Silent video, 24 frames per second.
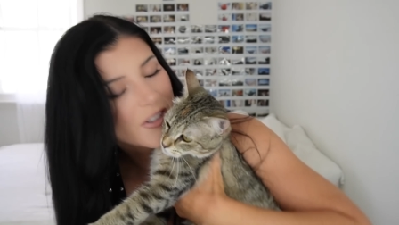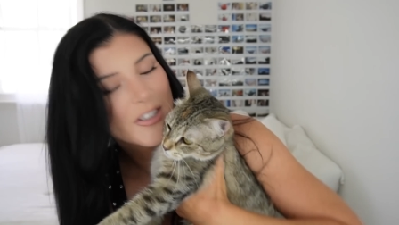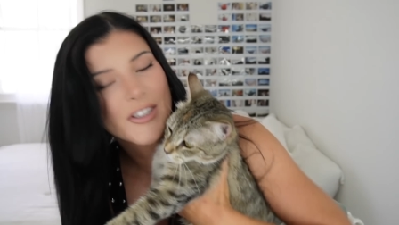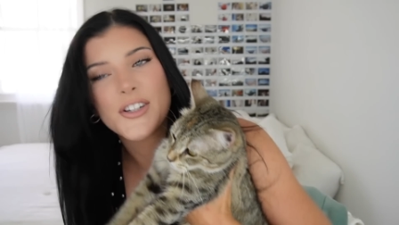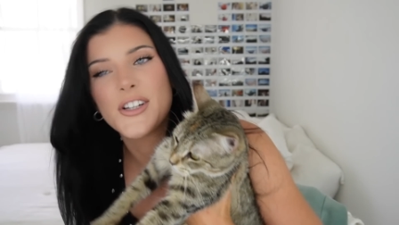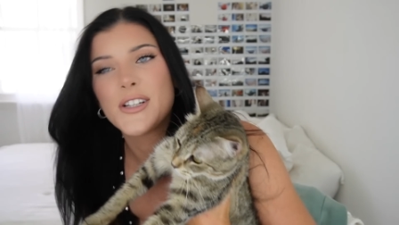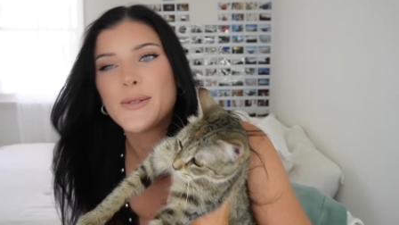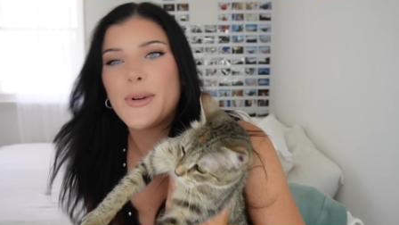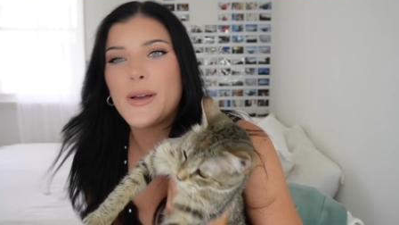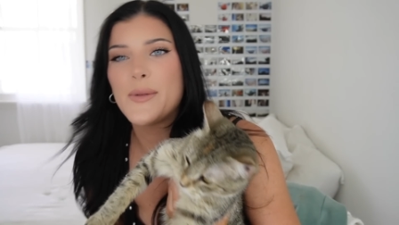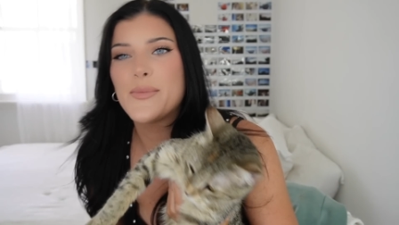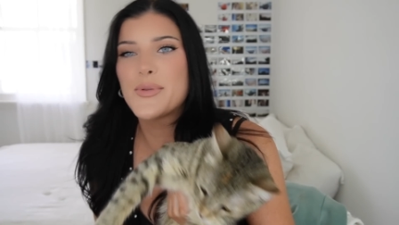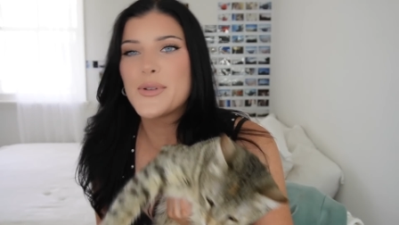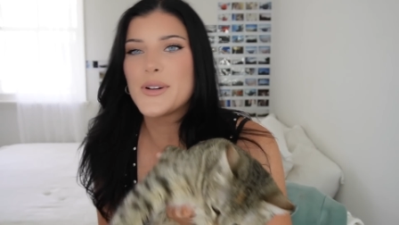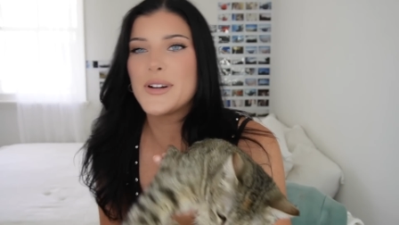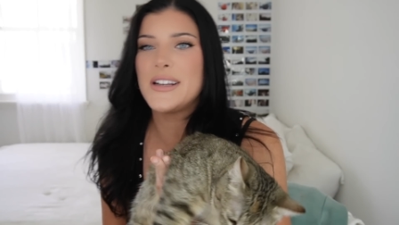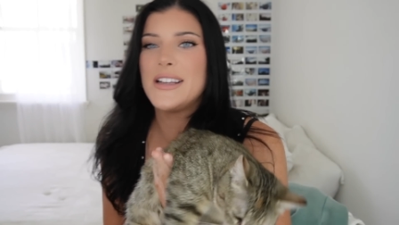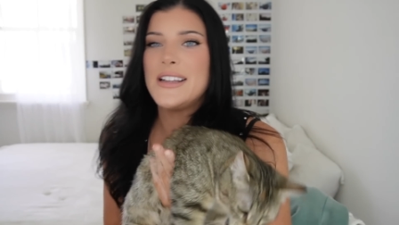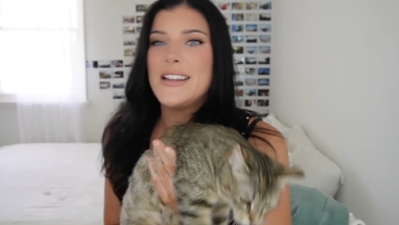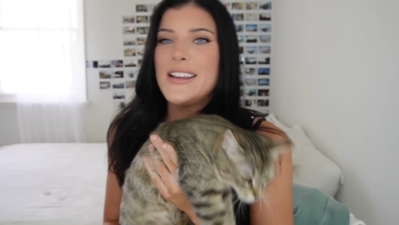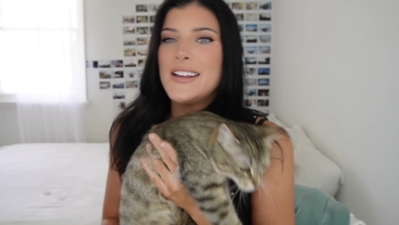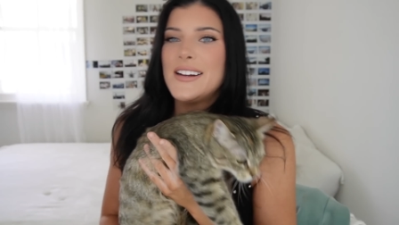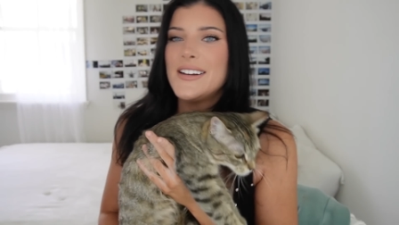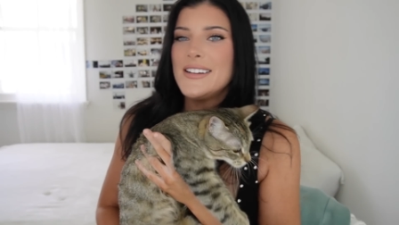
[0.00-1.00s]
She's my
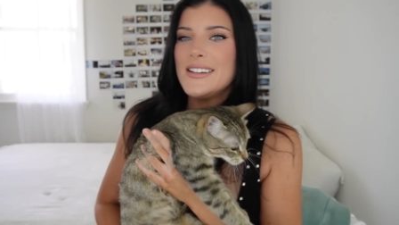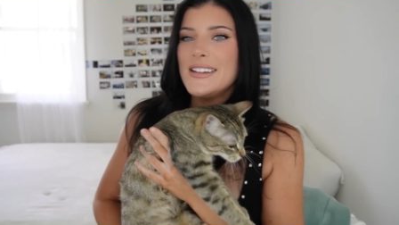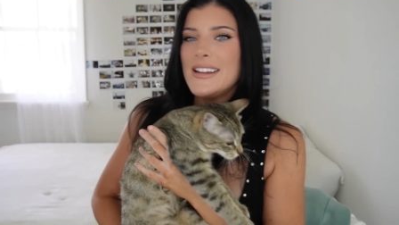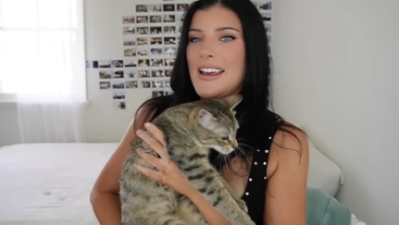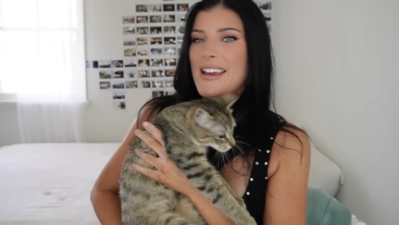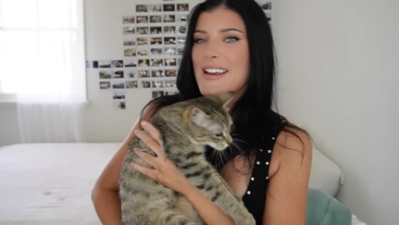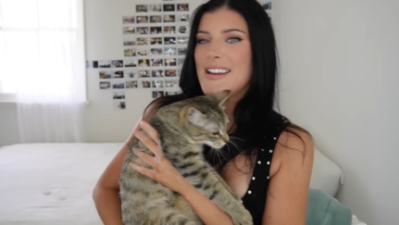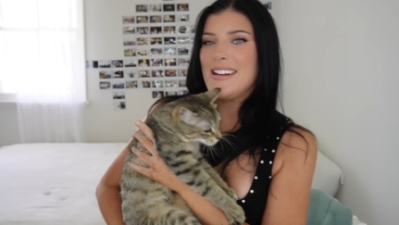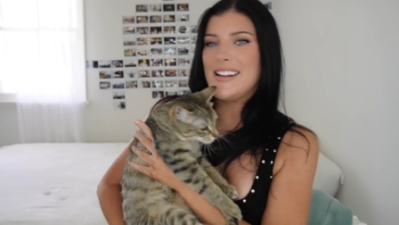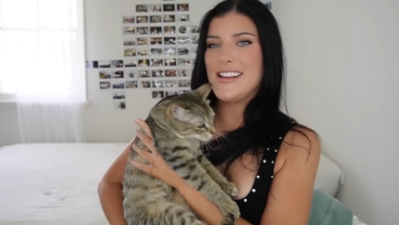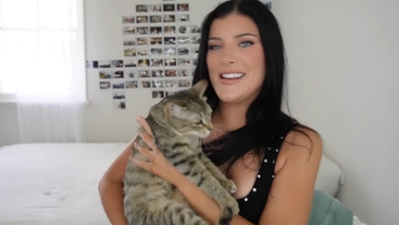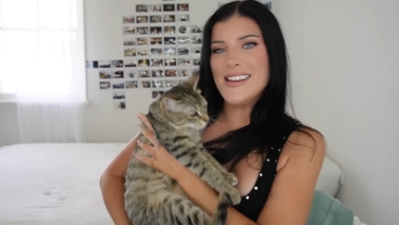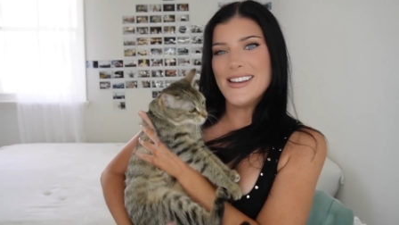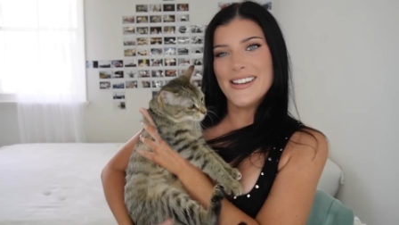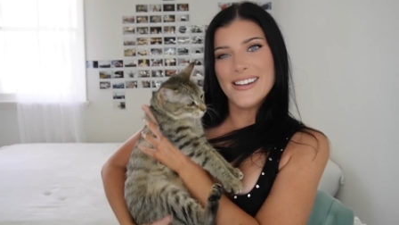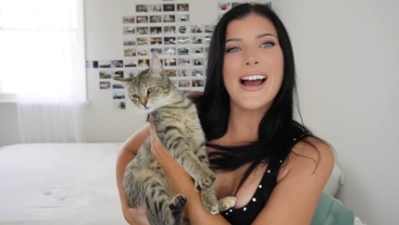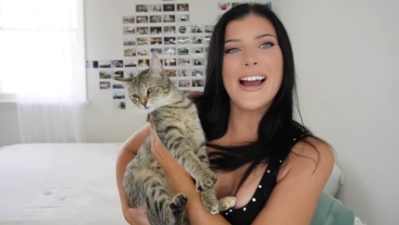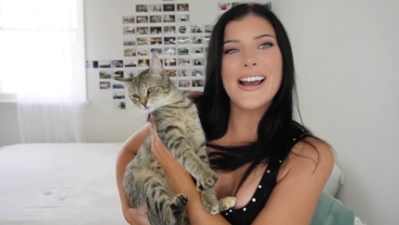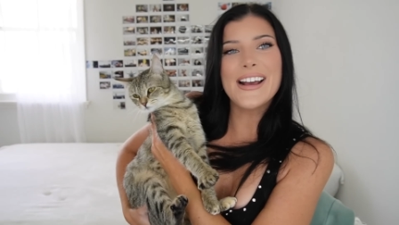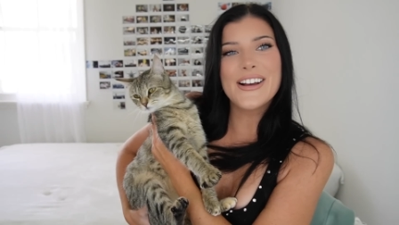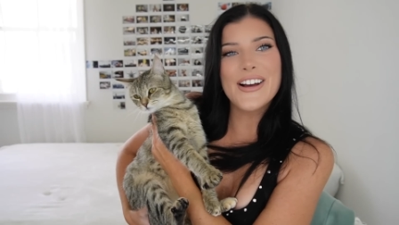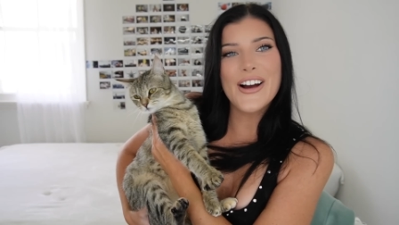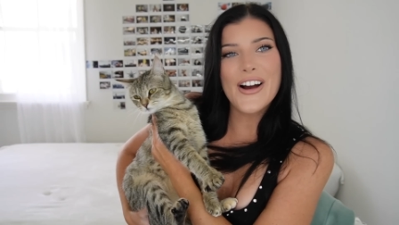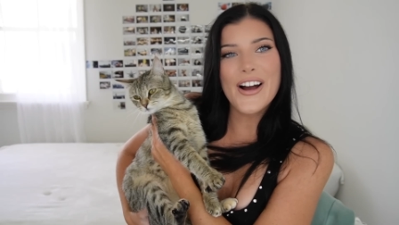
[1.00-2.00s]
pretty little lady.
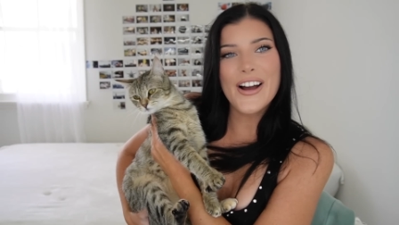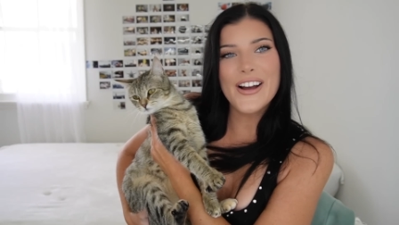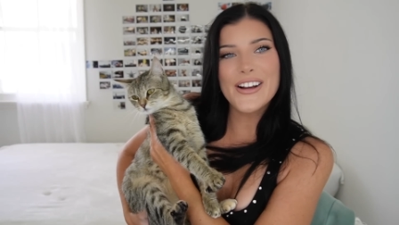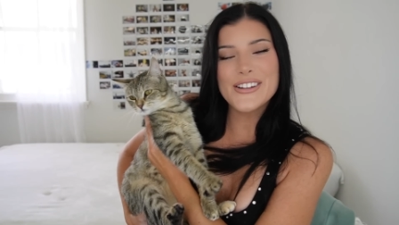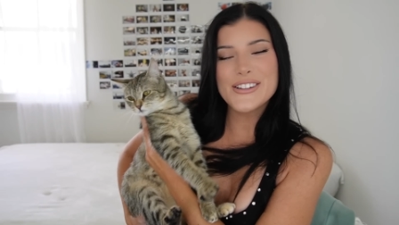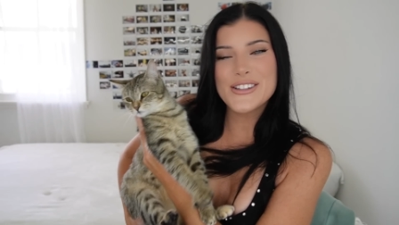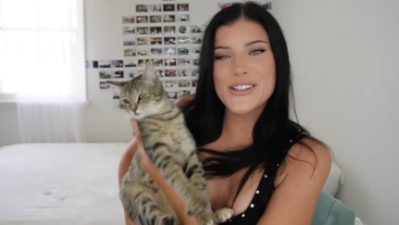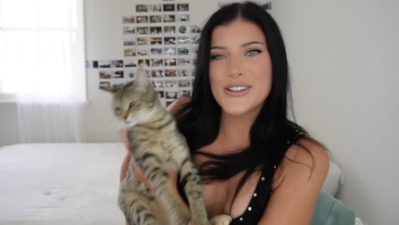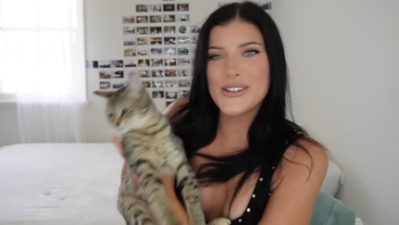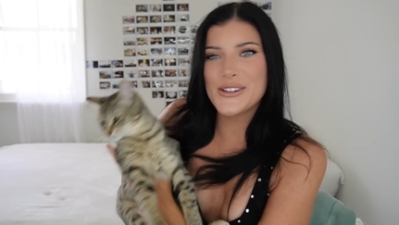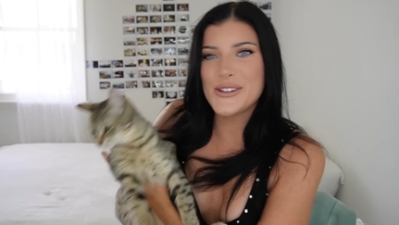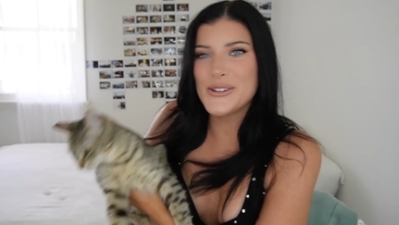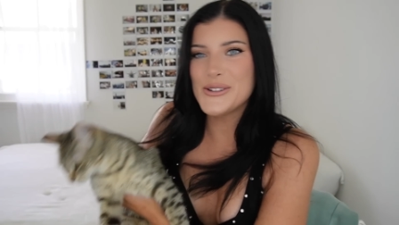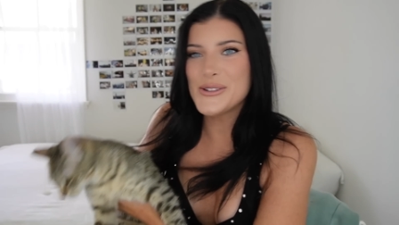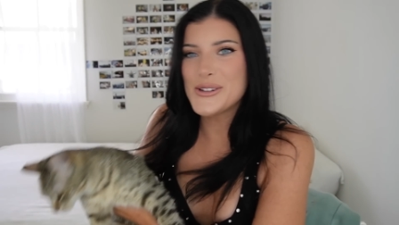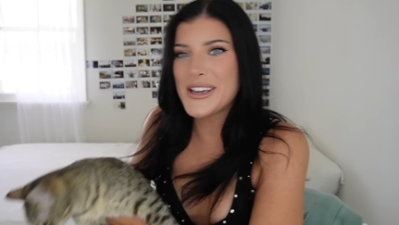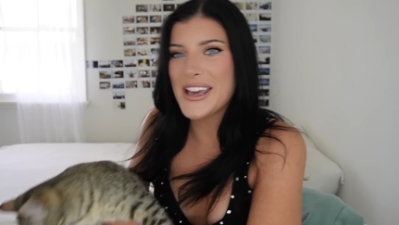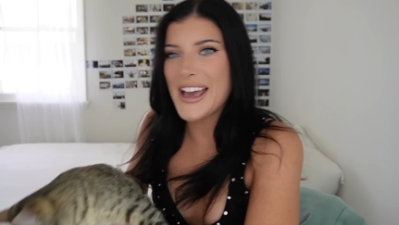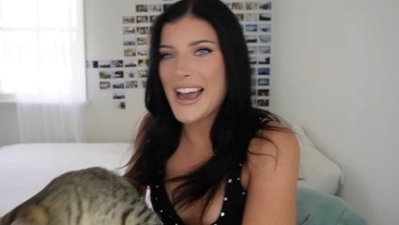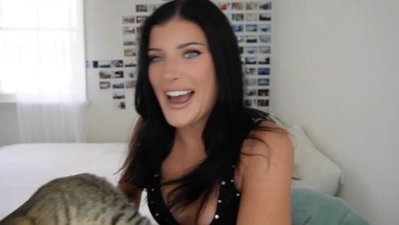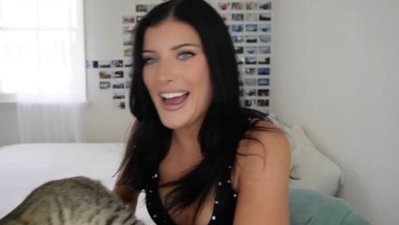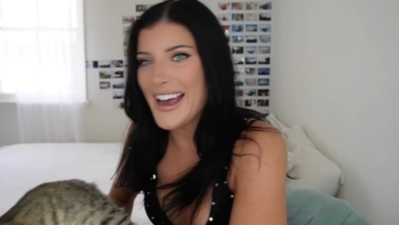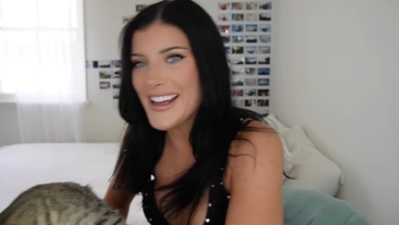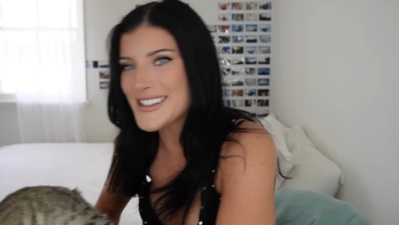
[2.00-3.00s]
I got two
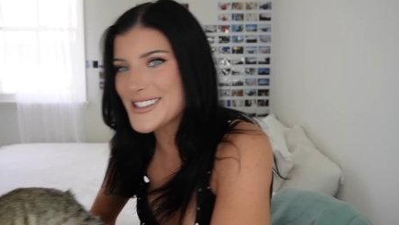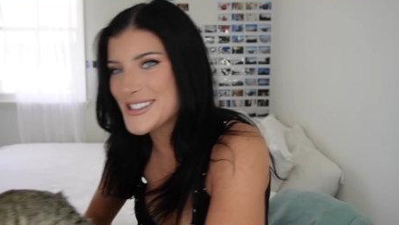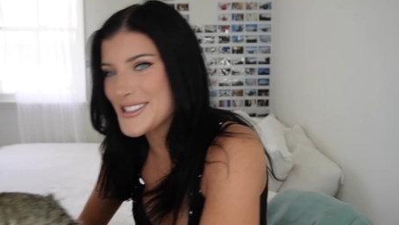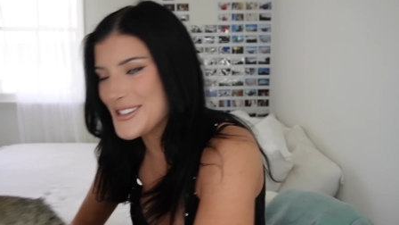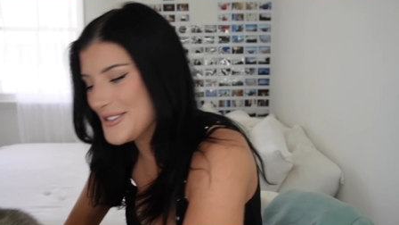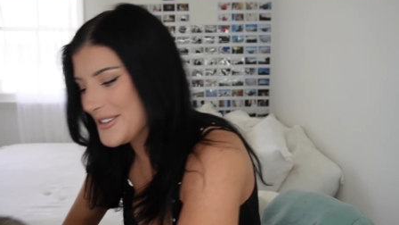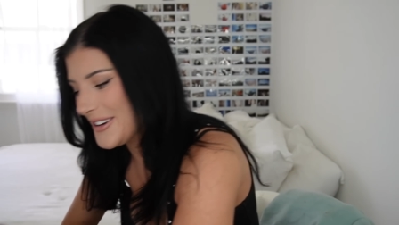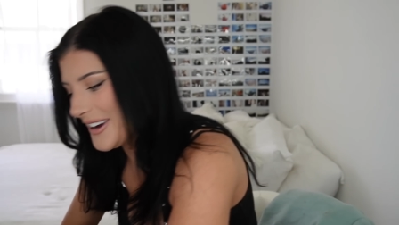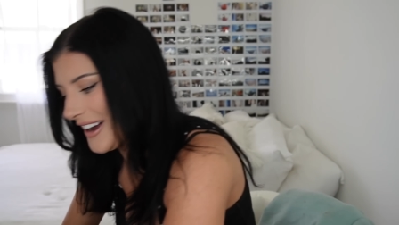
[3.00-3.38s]
cats, you